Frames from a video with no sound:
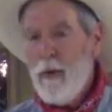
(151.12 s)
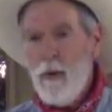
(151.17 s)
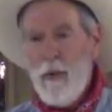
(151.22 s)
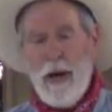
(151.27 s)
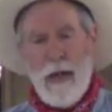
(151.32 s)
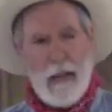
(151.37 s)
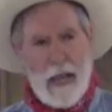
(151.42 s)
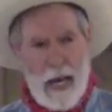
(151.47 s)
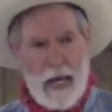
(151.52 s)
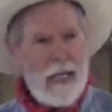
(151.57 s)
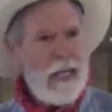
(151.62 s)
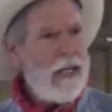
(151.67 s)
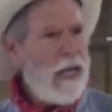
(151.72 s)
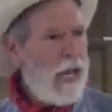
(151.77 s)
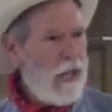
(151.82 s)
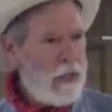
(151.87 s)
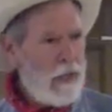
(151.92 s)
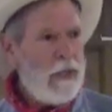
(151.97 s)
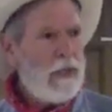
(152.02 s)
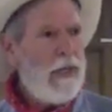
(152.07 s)
Well, I didn't
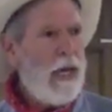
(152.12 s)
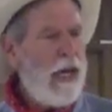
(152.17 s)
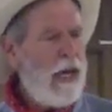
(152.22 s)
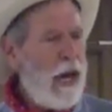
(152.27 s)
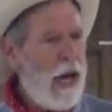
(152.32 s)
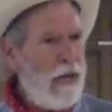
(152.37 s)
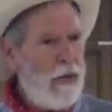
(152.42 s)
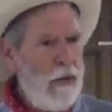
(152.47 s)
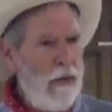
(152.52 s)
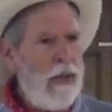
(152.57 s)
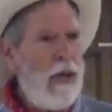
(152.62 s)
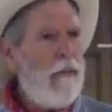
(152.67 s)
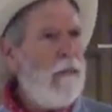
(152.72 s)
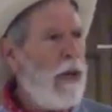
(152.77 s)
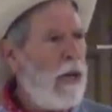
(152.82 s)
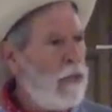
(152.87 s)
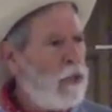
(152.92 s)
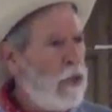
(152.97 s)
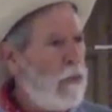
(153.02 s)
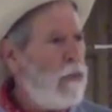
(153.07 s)
hesitate. I knew their
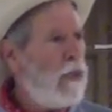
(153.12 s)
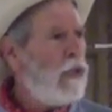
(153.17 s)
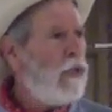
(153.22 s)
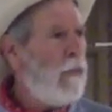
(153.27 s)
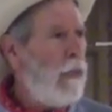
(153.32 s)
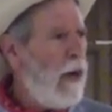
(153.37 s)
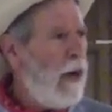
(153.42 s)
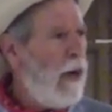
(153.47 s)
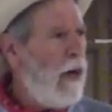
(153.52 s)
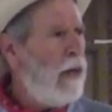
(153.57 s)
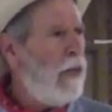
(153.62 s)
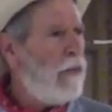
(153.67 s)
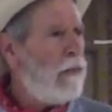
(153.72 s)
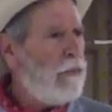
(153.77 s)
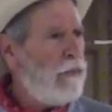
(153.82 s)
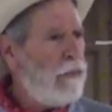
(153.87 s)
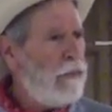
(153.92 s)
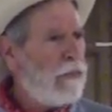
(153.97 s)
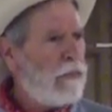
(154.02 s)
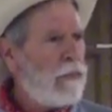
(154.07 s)
measurements by
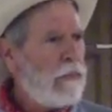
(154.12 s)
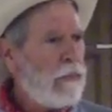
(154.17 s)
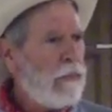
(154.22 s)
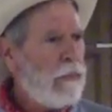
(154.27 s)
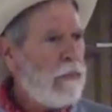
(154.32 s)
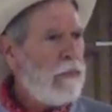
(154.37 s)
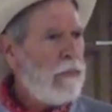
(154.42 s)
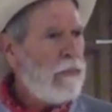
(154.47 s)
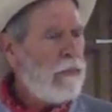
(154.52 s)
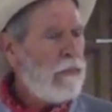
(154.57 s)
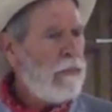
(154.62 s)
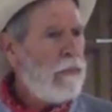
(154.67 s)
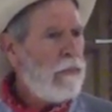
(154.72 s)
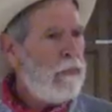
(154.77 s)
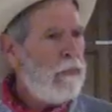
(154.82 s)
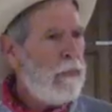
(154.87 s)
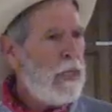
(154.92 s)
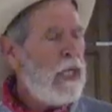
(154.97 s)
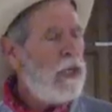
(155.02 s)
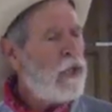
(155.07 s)
heart.
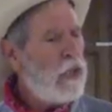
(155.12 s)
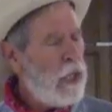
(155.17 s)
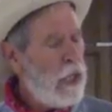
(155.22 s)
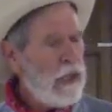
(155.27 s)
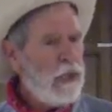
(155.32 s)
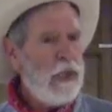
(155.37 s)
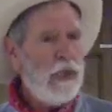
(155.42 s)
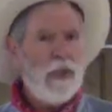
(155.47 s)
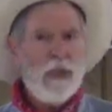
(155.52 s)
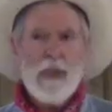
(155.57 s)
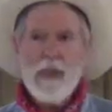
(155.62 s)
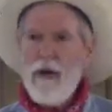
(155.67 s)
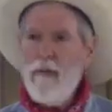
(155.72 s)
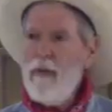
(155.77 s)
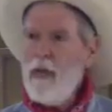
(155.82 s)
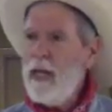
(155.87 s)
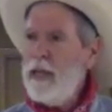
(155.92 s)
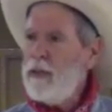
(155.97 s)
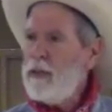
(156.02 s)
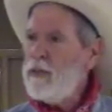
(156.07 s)
6
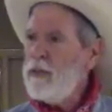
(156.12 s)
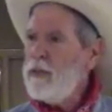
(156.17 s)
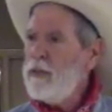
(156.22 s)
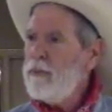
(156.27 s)
7/8.